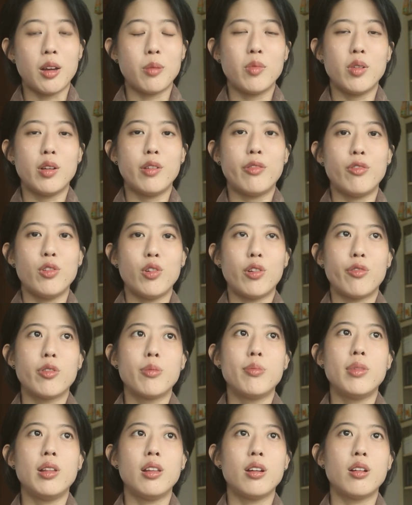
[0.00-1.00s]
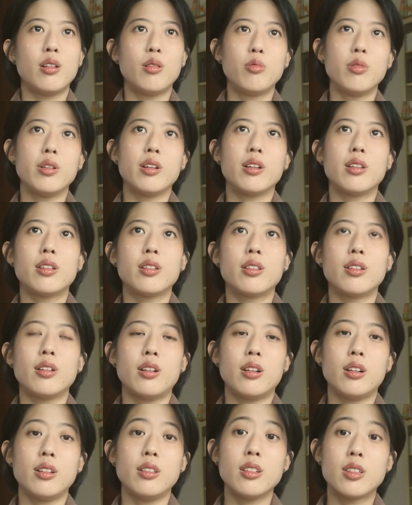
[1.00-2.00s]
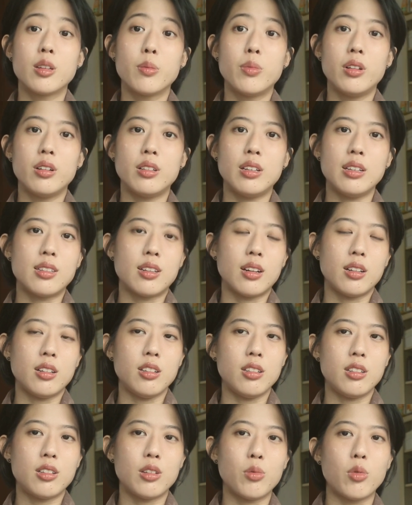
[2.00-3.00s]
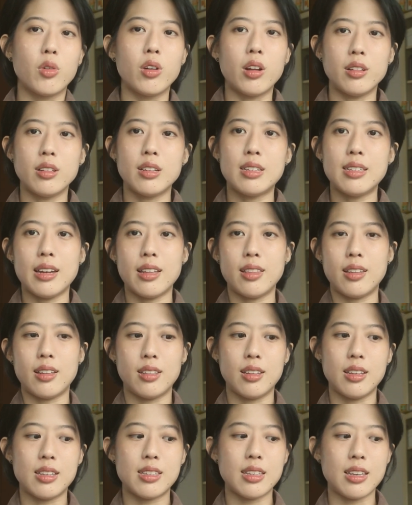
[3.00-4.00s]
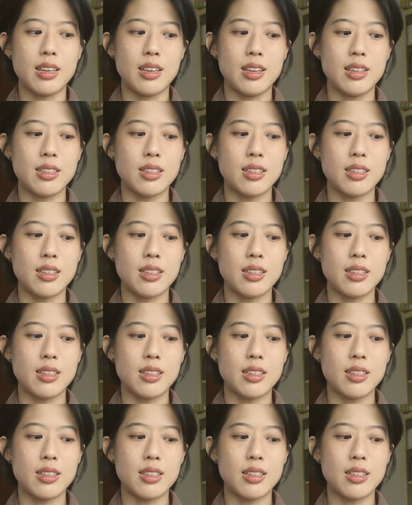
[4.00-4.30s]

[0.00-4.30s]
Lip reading: If you're familiar with disability studies, you would understand that this is